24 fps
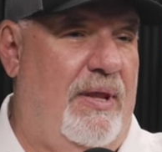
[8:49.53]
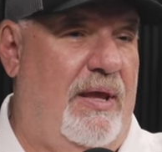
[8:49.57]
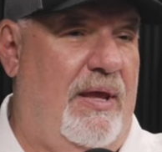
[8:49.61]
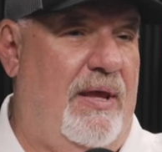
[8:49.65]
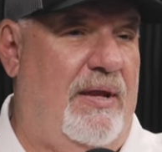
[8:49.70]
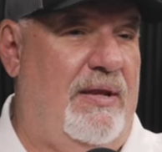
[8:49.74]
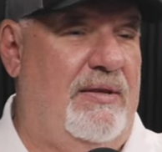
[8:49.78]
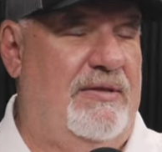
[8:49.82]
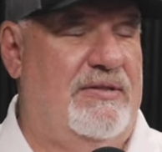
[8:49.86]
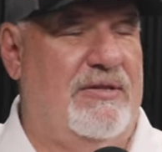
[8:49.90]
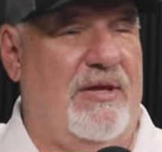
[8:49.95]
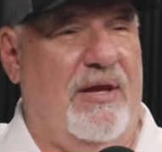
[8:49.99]

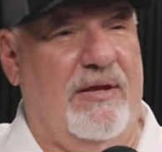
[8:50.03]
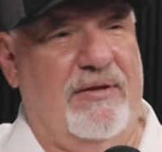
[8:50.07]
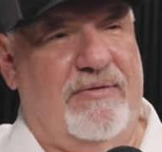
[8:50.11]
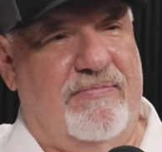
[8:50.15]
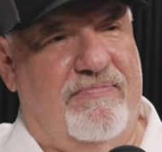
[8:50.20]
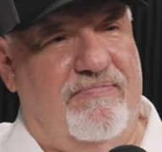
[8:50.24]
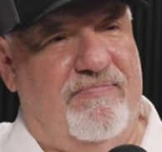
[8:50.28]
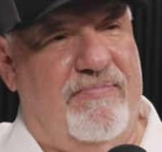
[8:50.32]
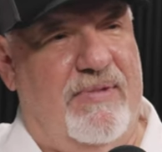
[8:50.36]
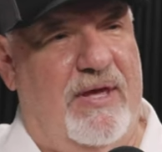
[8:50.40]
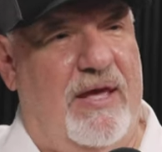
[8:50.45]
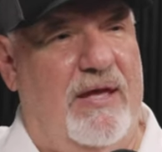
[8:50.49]
and he's like,
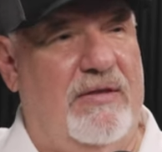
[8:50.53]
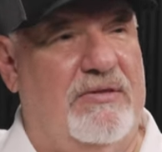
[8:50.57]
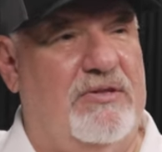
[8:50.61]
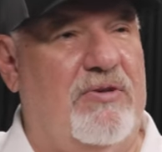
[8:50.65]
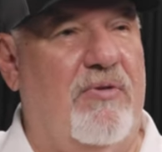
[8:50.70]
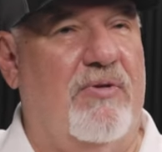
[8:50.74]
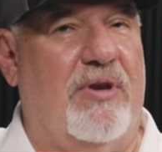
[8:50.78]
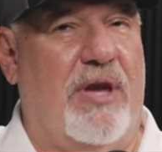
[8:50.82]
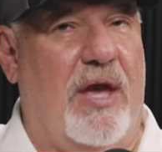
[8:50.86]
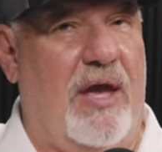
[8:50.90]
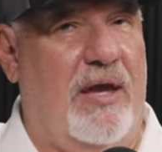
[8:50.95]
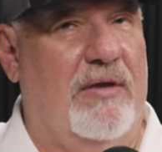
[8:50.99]

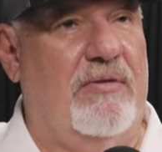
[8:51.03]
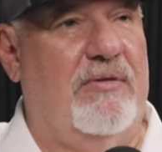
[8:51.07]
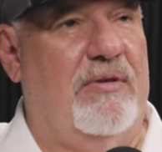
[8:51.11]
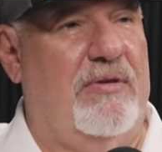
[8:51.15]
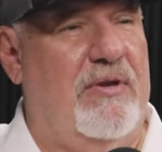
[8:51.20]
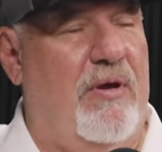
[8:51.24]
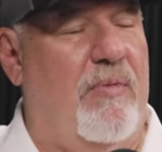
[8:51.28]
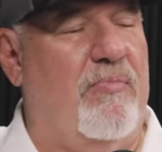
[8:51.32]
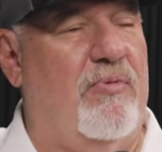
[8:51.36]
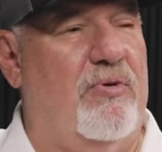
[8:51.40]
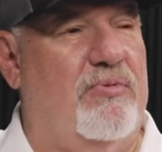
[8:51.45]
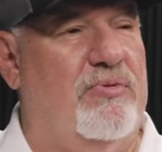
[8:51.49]
that's okay. The
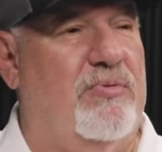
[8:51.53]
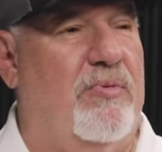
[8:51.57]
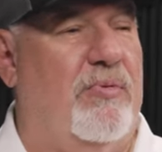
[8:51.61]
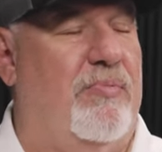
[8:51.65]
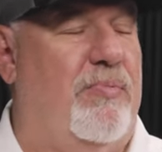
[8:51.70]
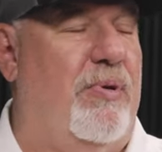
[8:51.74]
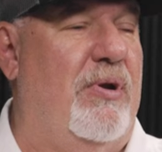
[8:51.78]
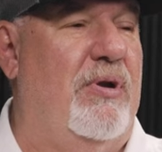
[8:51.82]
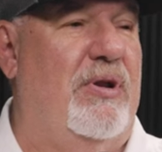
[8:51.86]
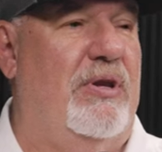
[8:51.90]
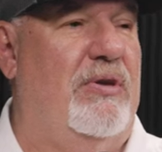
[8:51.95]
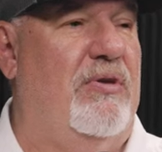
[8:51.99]
numbers were
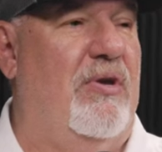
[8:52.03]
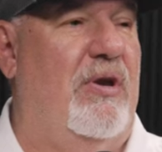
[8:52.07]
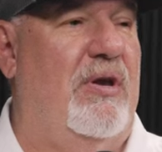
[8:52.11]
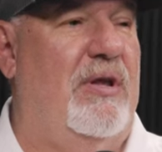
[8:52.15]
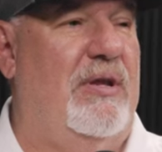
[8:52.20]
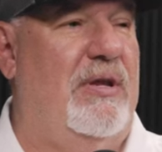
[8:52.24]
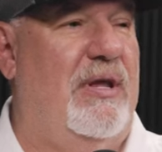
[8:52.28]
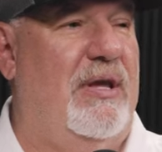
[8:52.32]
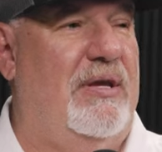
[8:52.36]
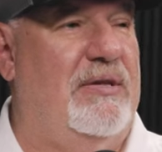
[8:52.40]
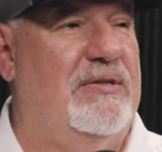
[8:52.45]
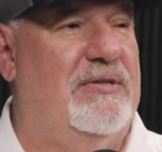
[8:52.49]
pretty
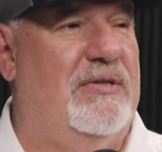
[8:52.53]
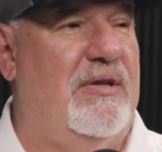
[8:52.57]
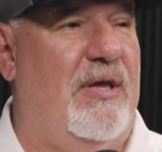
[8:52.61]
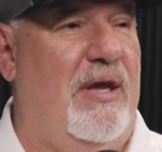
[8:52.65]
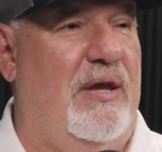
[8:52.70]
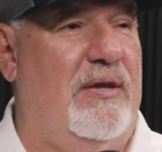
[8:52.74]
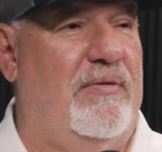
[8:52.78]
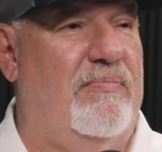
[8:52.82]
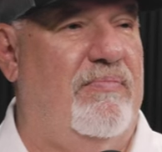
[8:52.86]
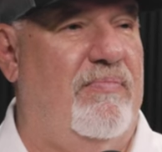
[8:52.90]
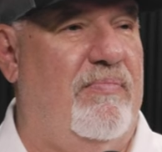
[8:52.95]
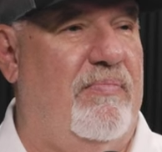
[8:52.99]
good. And he's
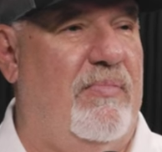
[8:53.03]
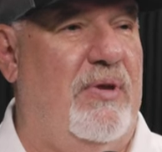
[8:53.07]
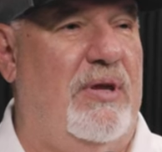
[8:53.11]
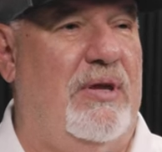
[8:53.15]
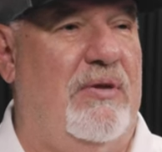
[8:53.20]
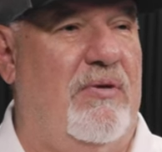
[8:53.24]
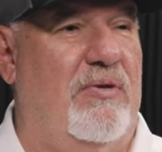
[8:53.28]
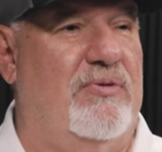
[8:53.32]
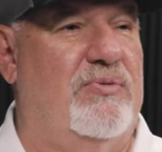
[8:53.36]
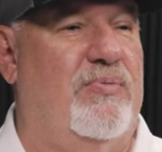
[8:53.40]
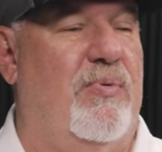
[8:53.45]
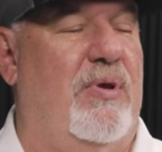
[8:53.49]
like,
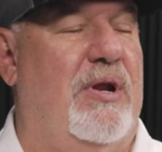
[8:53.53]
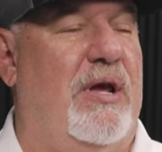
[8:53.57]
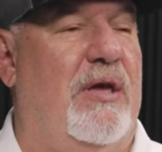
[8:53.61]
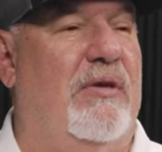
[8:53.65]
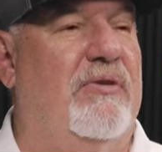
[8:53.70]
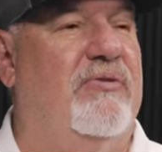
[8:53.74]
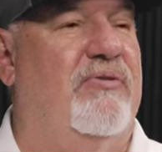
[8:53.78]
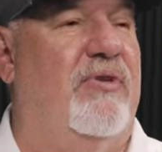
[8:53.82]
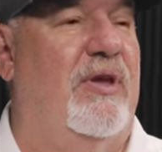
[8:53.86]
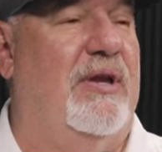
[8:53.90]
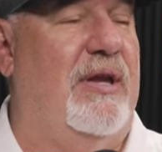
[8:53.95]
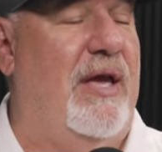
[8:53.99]
he goes, what
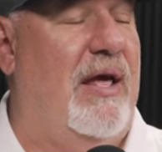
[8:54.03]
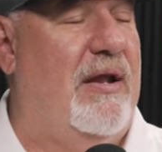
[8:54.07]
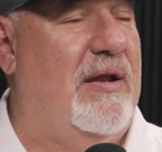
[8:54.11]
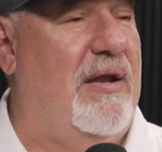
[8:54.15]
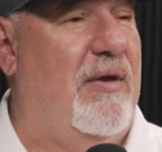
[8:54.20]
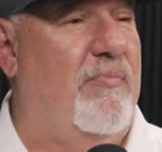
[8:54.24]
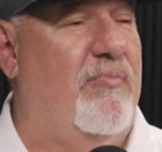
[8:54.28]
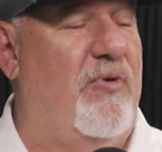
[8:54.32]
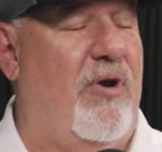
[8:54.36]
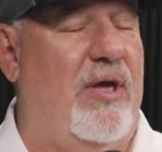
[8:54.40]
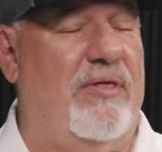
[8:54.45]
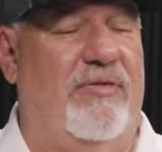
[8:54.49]
else they got?
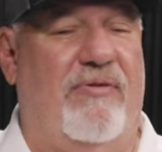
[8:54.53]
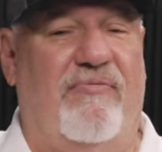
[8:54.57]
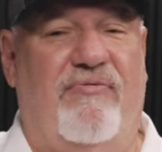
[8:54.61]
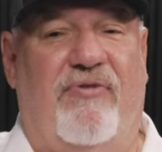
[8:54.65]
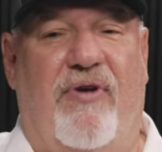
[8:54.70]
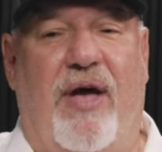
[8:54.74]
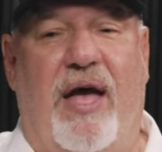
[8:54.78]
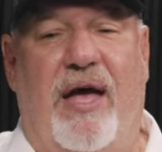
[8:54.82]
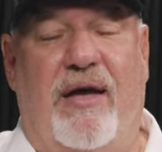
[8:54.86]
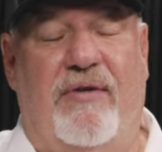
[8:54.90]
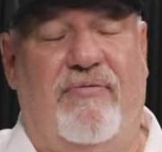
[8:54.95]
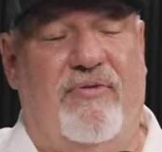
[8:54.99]
And I brought the
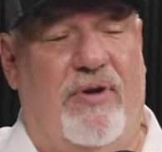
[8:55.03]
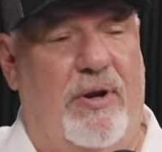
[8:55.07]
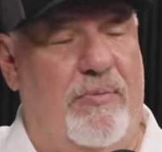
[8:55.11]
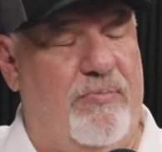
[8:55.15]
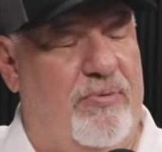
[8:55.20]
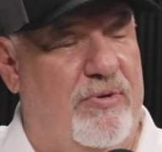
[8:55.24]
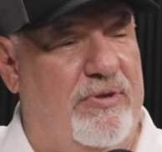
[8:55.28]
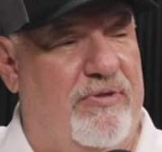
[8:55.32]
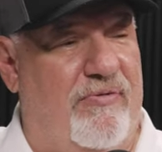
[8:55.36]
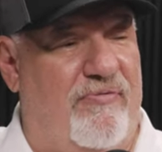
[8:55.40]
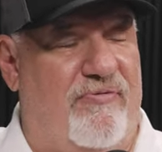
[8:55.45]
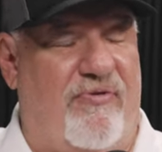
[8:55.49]
five and I
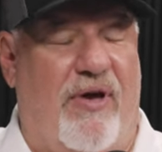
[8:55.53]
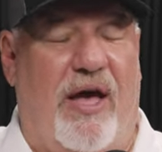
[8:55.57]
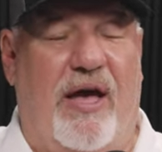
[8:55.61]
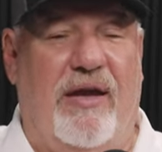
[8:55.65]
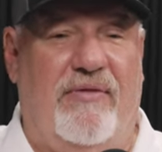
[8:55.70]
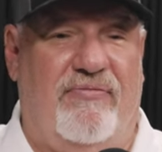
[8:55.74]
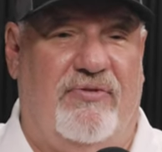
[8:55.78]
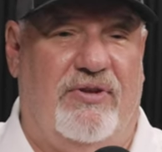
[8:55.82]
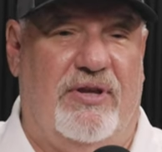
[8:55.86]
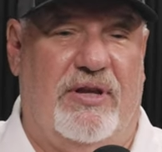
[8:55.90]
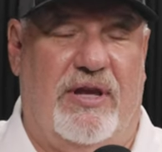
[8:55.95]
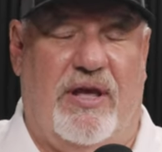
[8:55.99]
put the
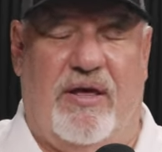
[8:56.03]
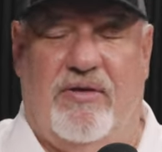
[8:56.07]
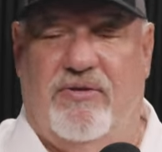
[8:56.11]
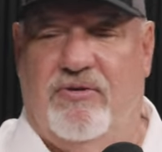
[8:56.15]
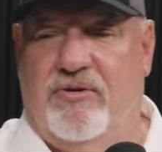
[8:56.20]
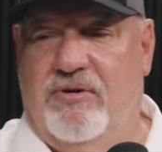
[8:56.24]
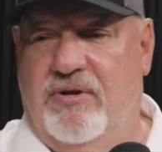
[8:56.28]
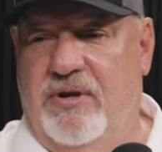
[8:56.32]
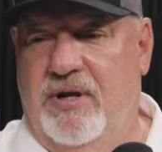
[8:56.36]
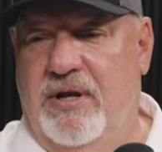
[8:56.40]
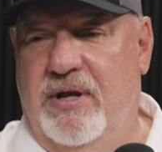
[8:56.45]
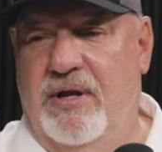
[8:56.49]
five
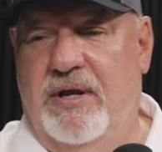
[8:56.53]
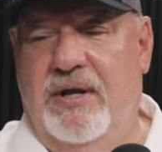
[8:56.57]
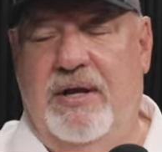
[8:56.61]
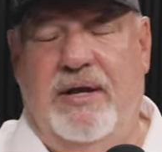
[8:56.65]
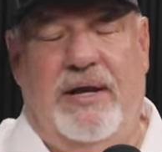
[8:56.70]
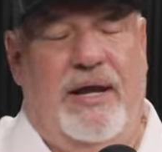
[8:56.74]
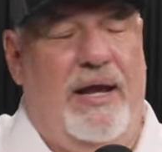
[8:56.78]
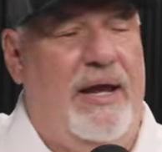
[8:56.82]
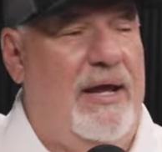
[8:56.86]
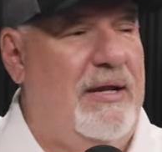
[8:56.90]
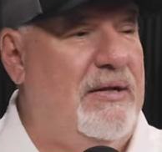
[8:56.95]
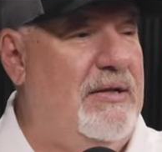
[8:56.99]
together,
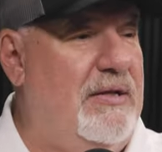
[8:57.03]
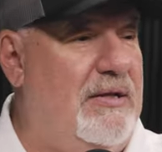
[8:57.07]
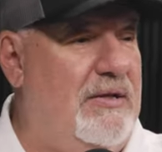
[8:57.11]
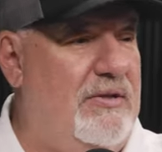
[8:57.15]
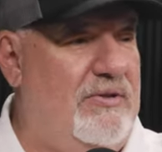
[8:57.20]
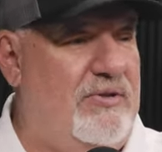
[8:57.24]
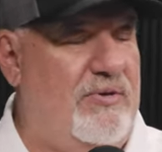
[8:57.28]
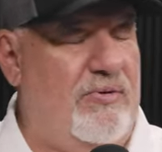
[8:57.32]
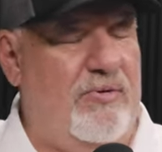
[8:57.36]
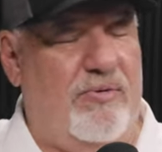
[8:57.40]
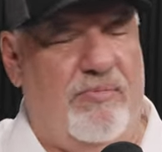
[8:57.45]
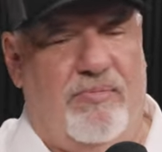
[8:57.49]
handed
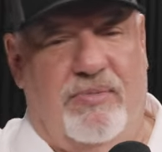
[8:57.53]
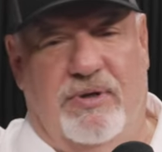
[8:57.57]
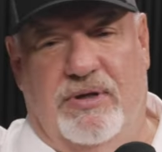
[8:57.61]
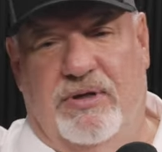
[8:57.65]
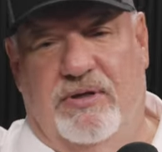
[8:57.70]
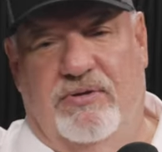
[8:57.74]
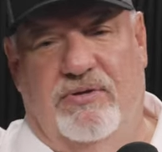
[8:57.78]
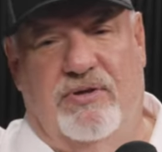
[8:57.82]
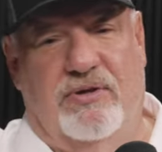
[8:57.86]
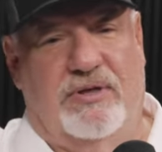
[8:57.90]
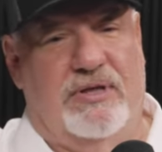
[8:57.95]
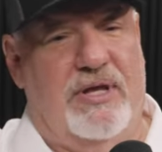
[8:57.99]
it to him,
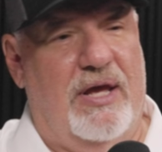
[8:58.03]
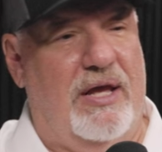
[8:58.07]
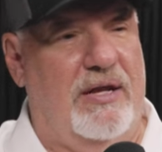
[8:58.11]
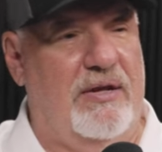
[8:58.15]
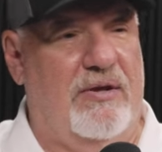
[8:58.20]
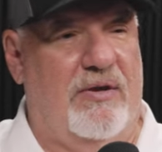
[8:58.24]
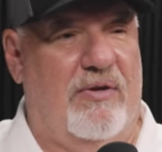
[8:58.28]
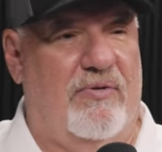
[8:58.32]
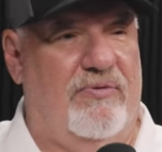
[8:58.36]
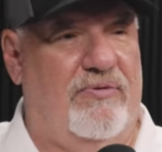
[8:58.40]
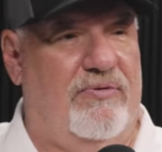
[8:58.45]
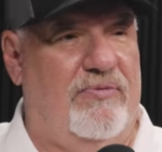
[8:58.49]
and he looked at it
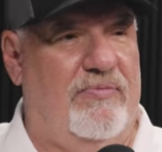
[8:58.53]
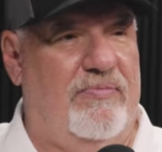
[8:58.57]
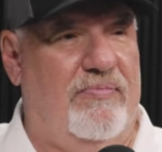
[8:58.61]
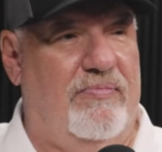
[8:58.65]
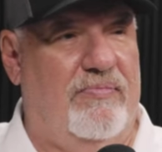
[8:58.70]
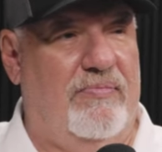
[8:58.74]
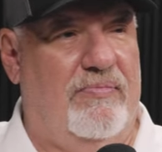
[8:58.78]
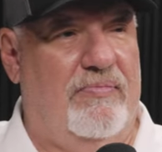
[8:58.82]
and he goes,